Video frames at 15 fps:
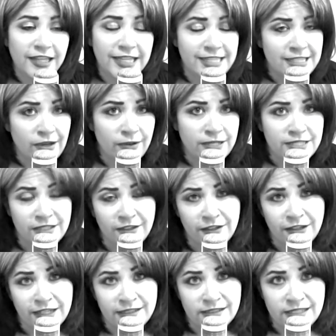is always a good
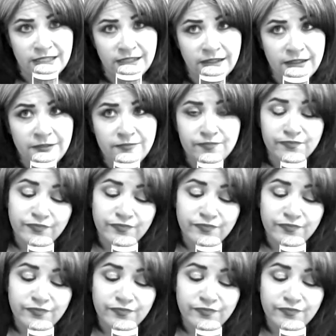idea.